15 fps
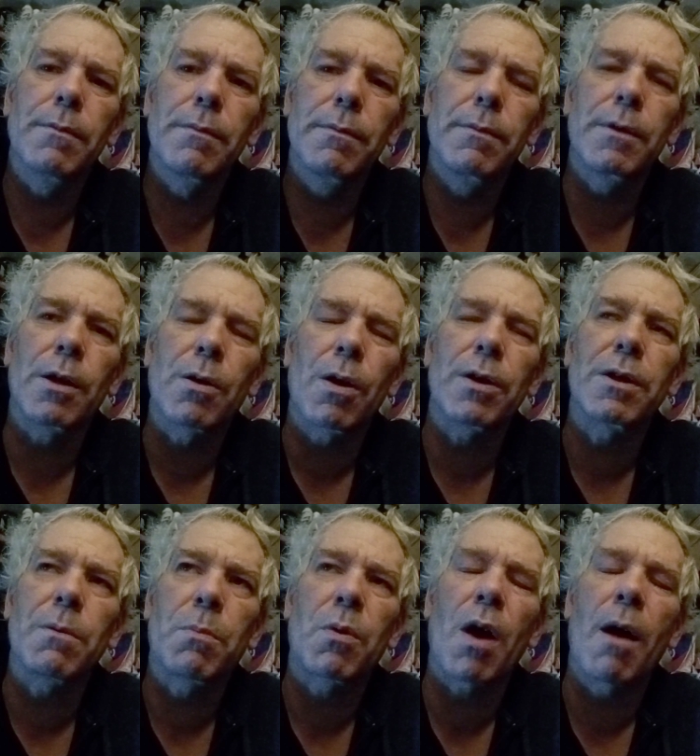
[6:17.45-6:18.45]
they're
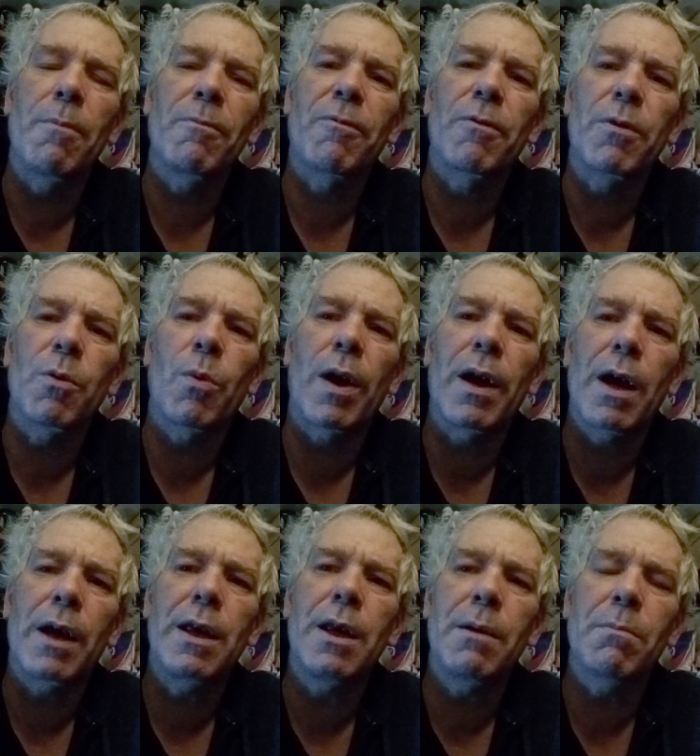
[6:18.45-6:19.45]
causing a problem for the way
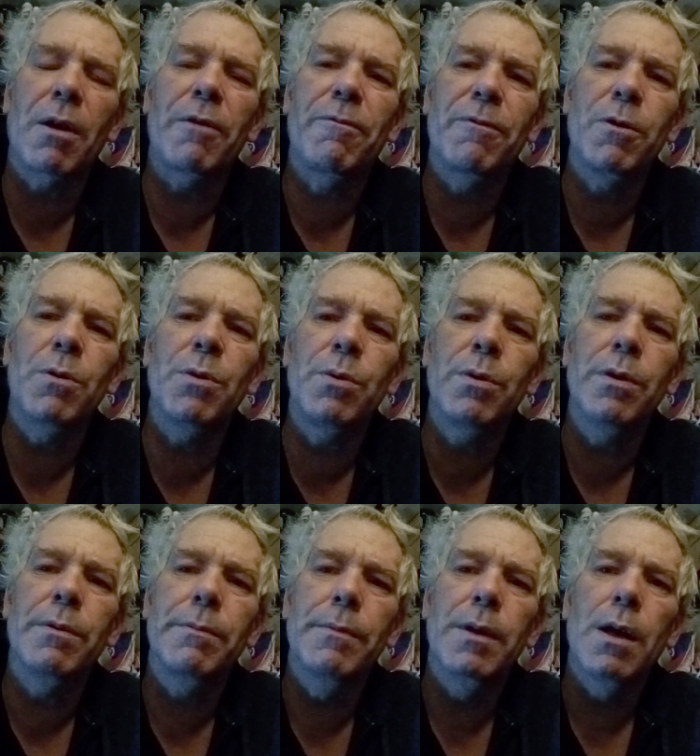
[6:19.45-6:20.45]
I eat my food
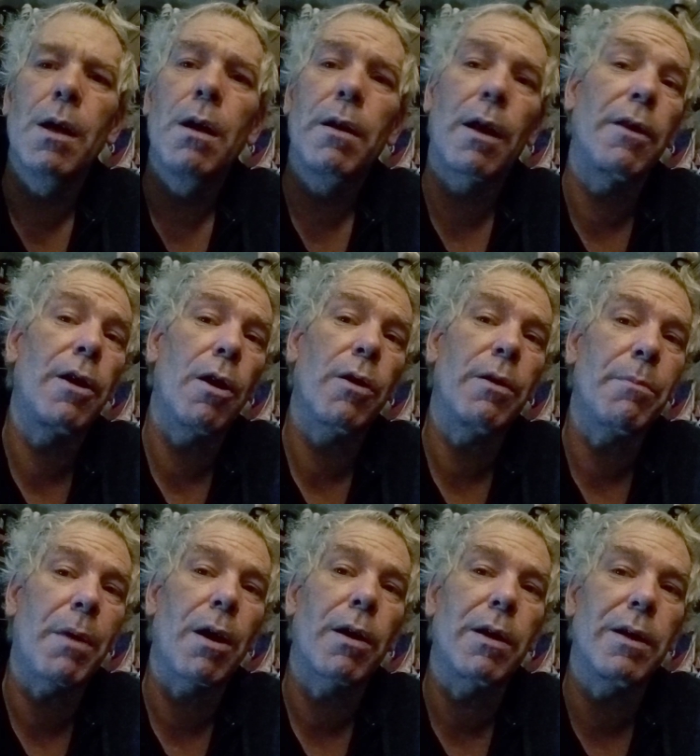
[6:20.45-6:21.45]
now, you know, the
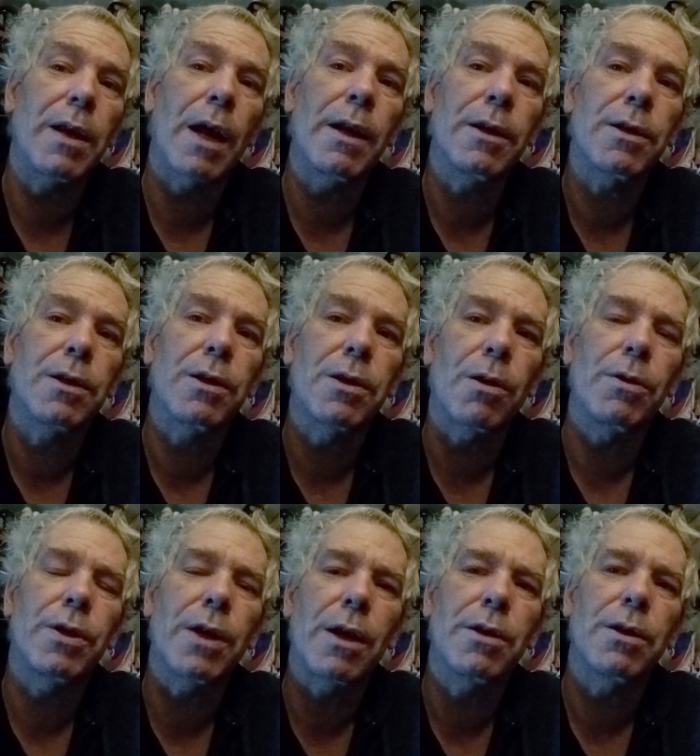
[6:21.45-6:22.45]
American Dentist
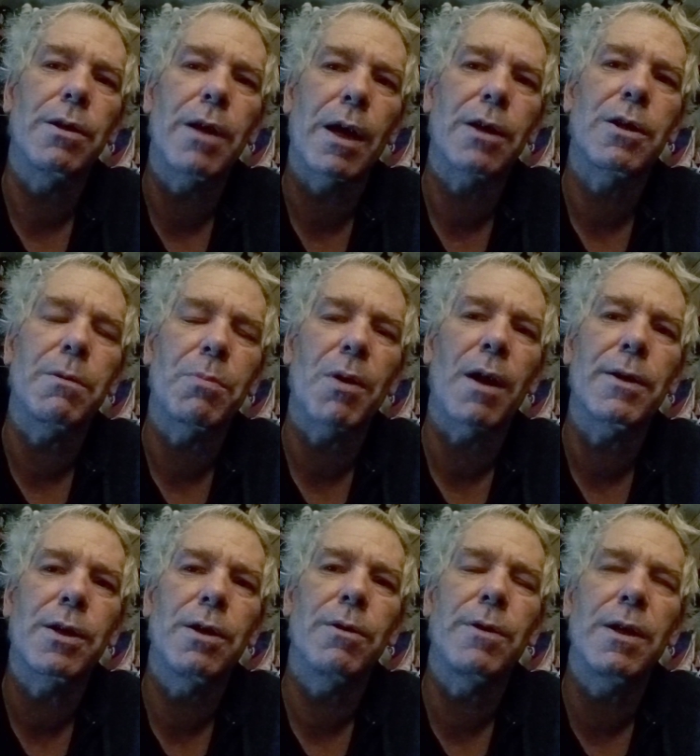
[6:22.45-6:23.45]
Association has to
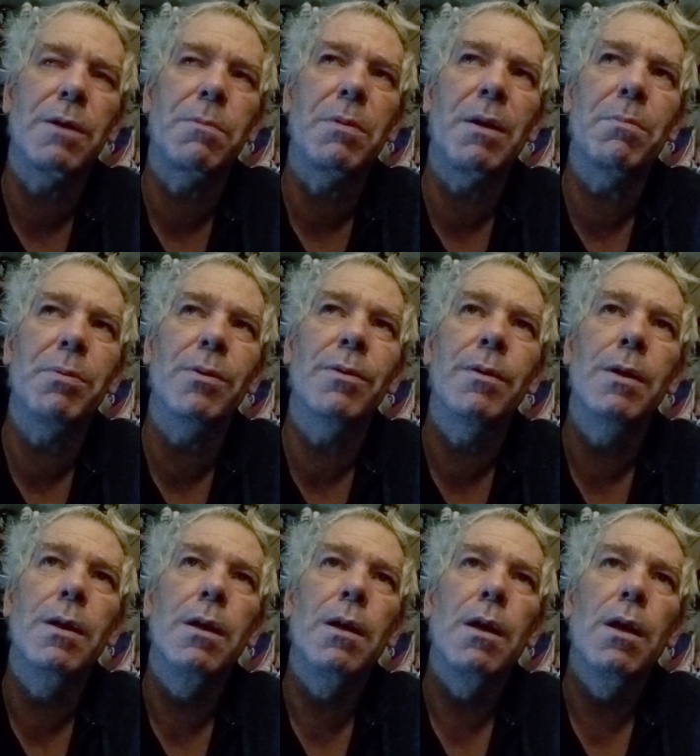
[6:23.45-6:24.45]
prosecute these people
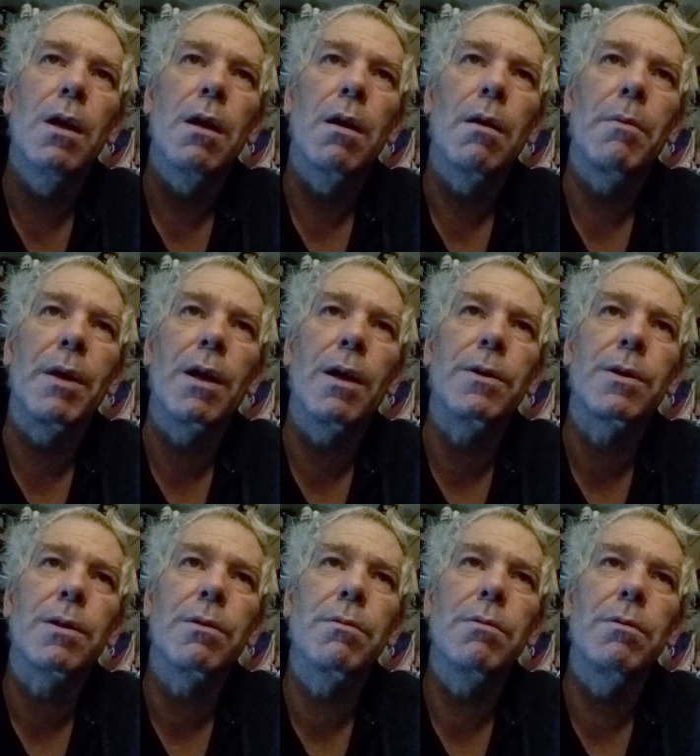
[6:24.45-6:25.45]

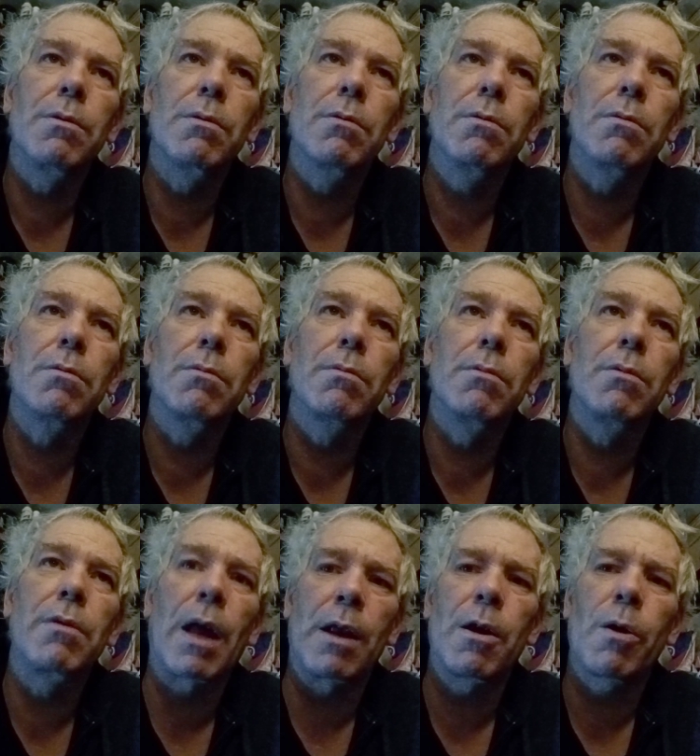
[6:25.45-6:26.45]
because
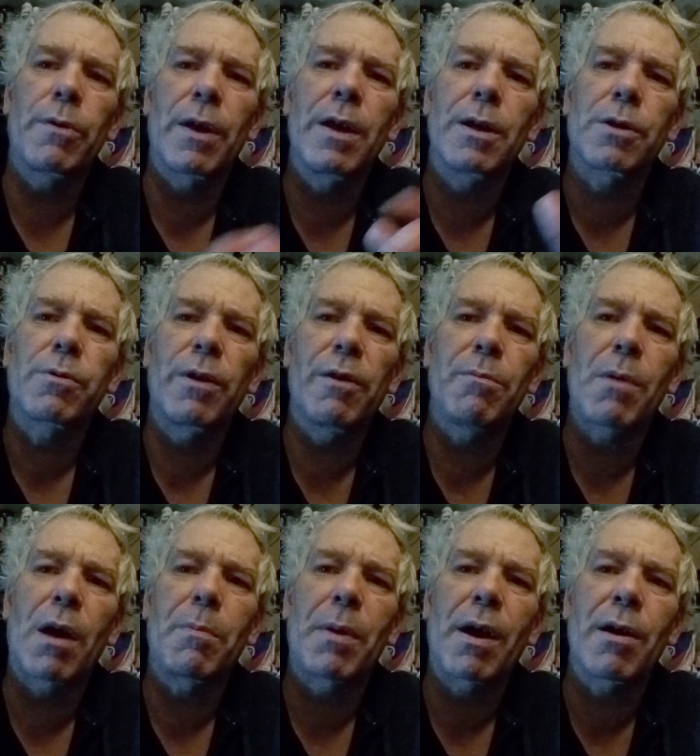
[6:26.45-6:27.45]
they know the history of
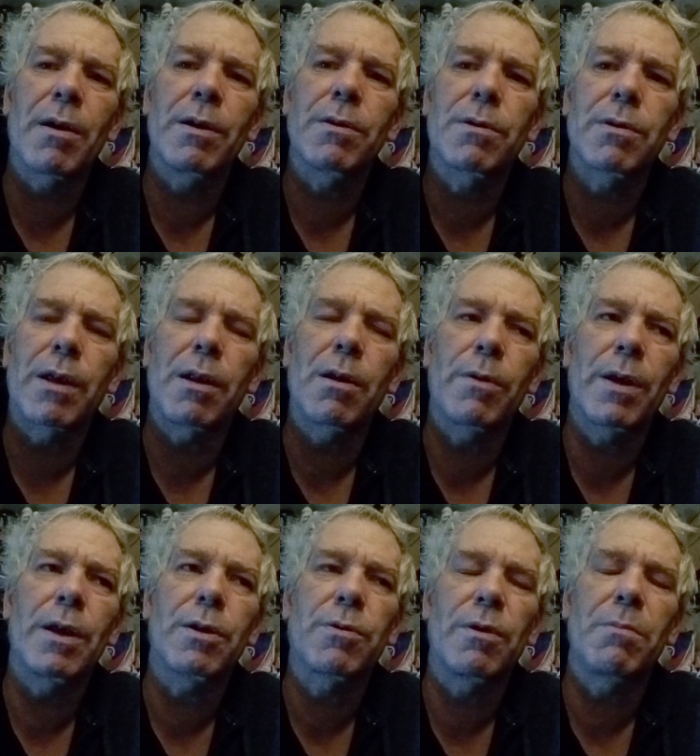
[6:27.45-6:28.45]
my parents. They know the
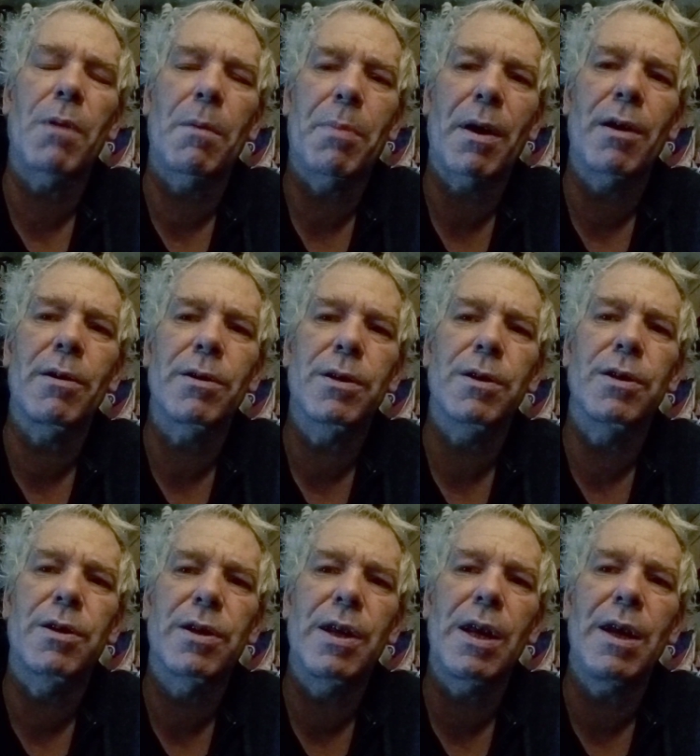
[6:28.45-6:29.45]
history of my
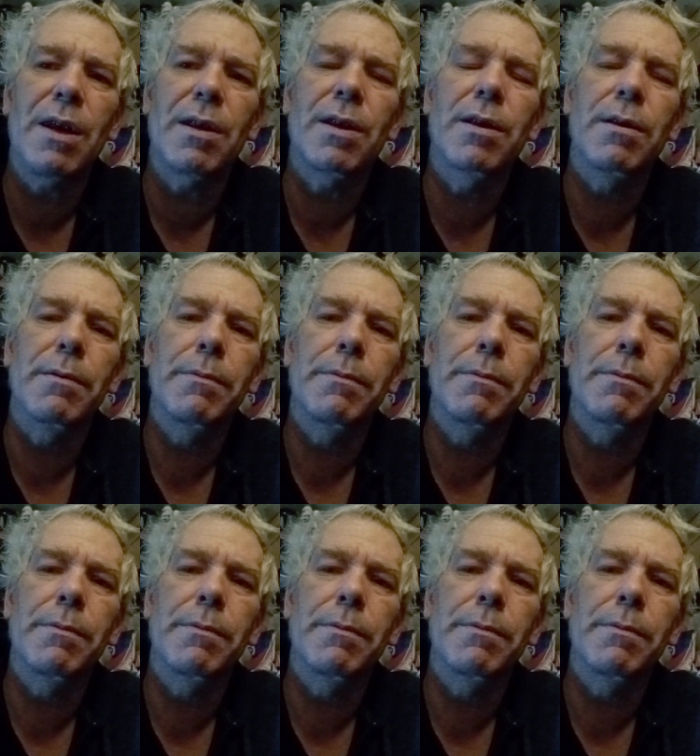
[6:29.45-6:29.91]
parents' teeth.